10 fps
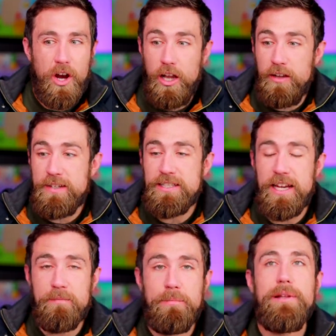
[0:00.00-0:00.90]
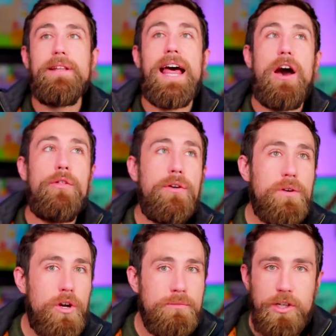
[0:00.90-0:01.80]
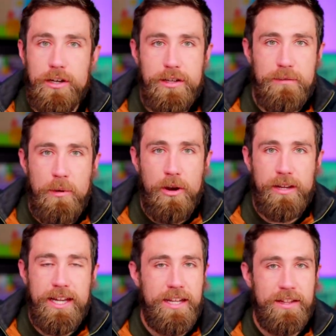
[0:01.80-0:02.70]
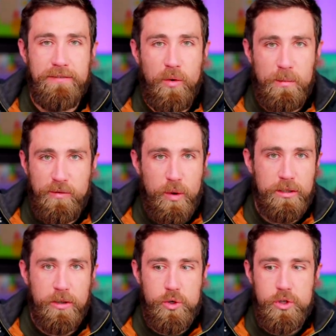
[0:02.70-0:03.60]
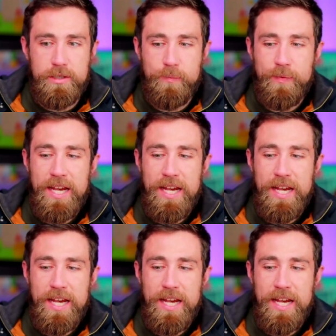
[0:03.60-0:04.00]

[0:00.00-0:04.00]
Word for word: all of a sudden plow their homes onto the market in the form of foreclosures.